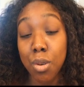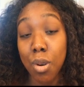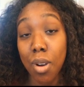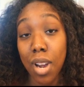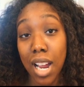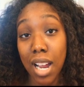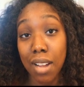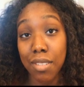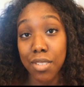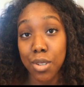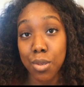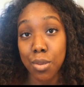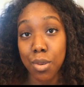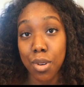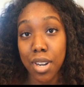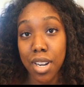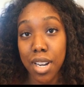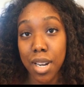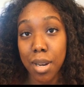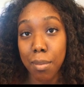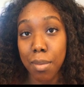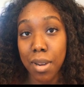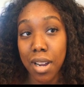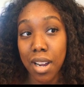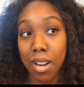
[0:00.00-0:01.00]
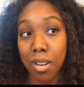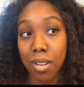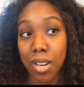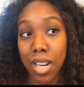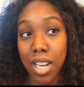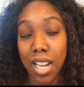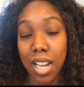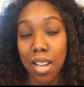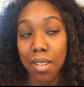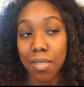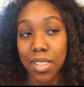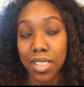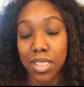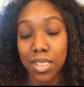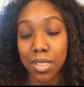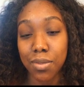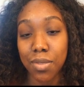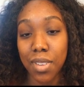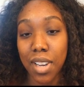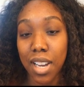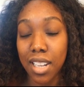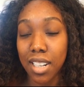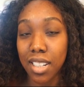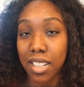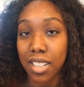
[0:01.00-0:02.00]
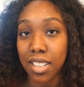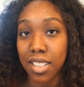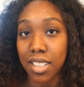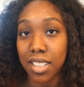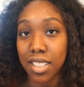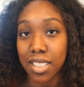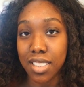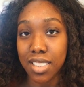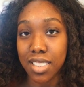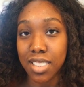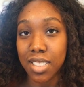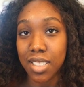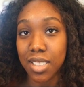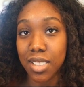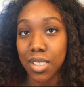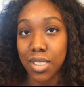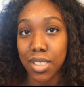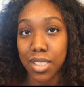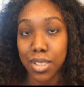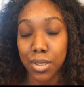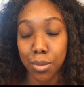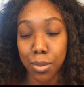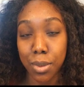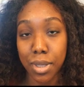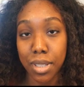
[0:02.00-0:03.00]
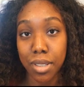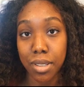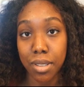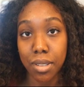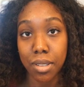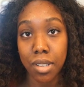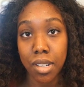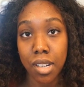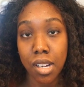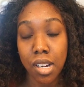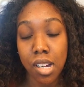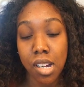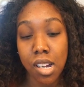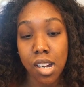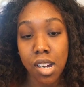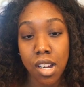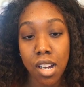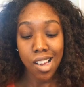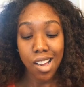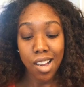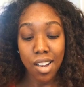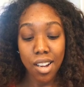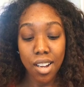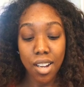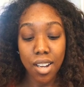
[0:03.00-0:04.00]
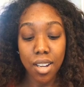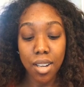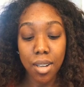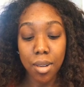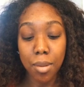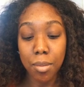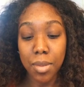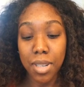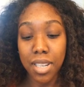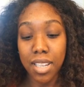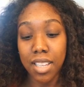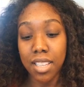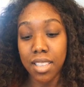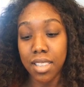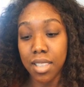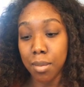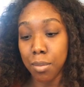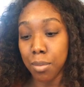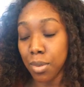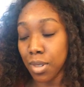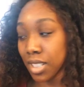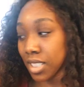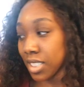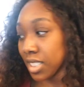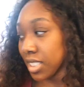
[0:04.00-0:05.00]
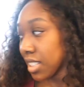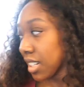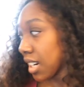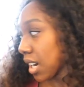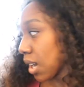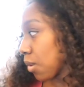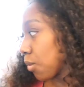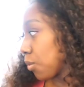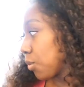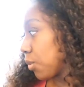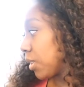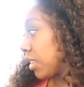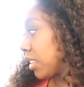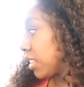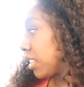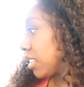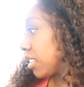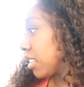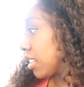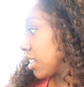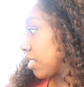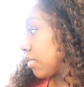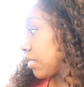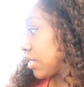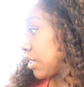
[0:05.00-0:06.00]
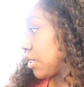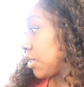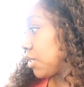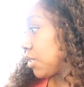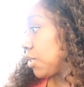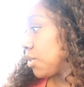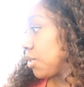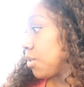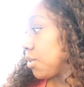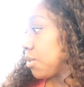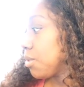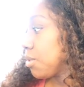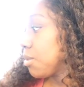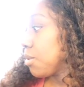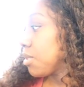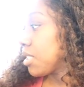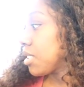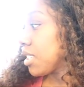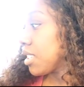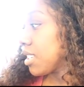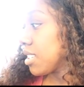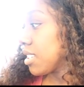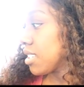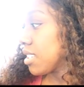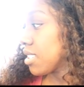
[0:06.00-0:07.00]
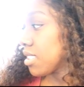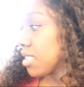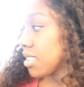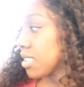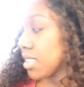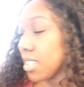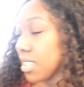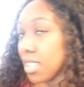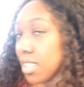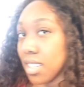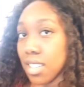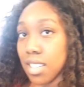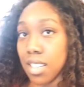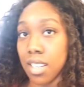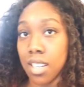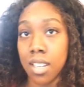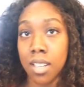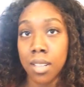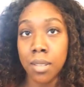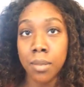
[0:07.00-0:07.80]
have to worry about having to find a good concealer as well. And the brush that I really love to use is the